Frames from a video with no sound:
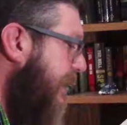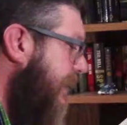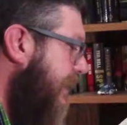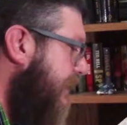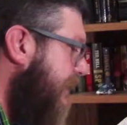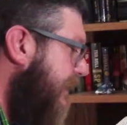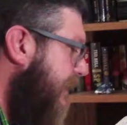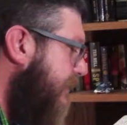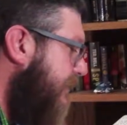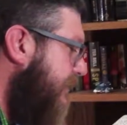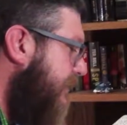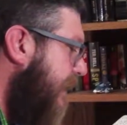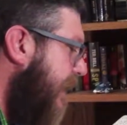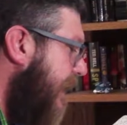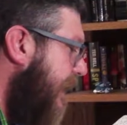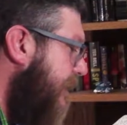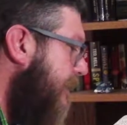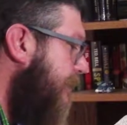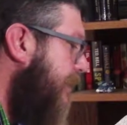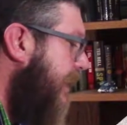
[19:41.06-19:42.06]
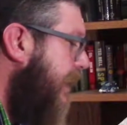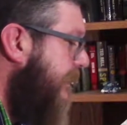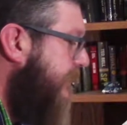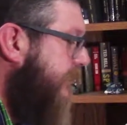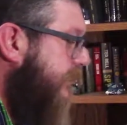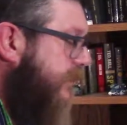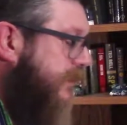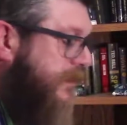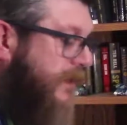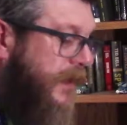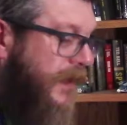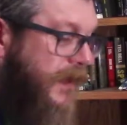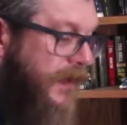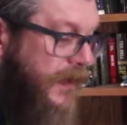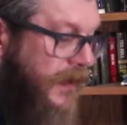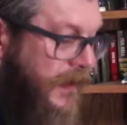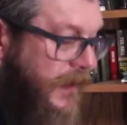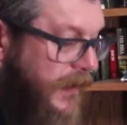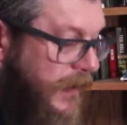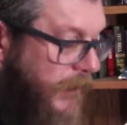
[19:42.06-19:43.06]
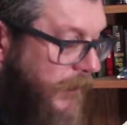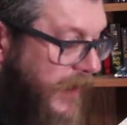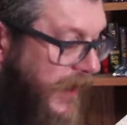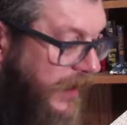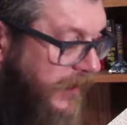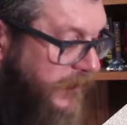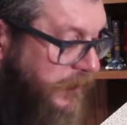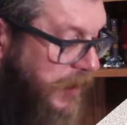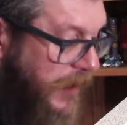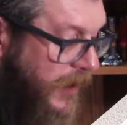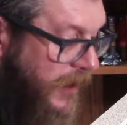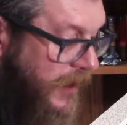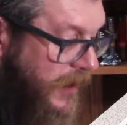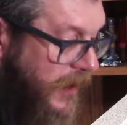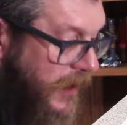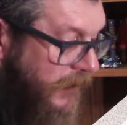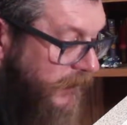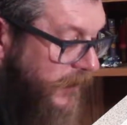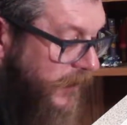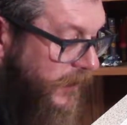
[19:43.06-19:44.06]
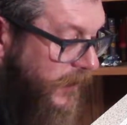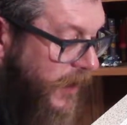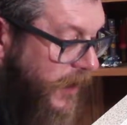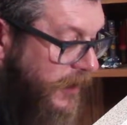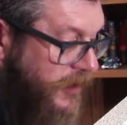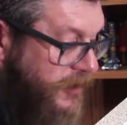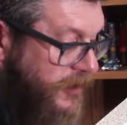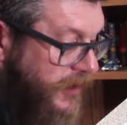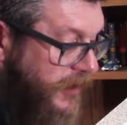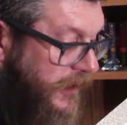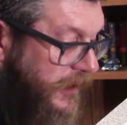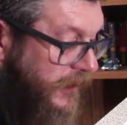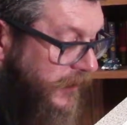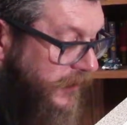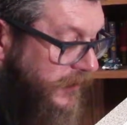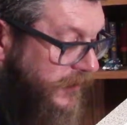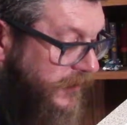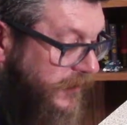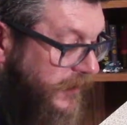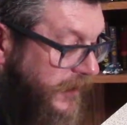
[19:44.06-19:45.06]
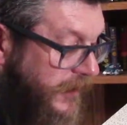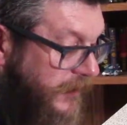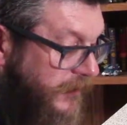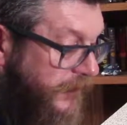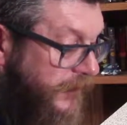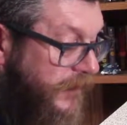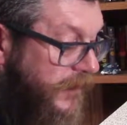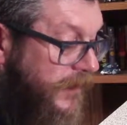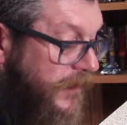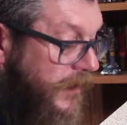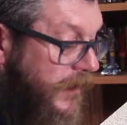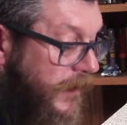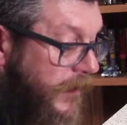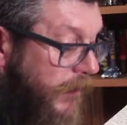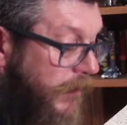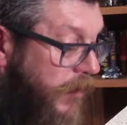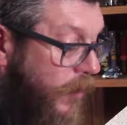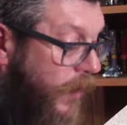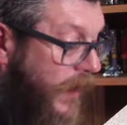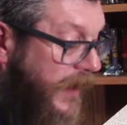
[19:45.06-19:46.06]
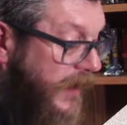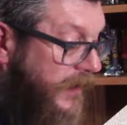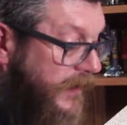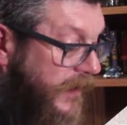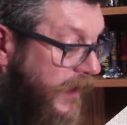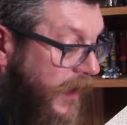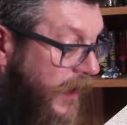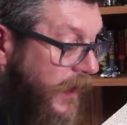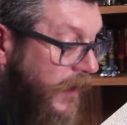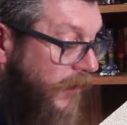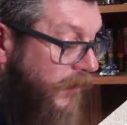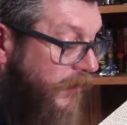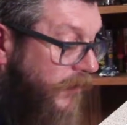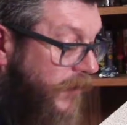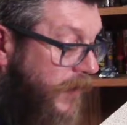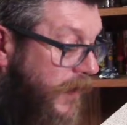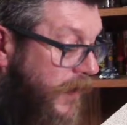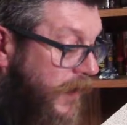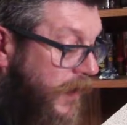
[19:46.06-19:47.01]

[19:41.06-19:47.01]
in the entire puzzle, but it's part of the larger illustrative point of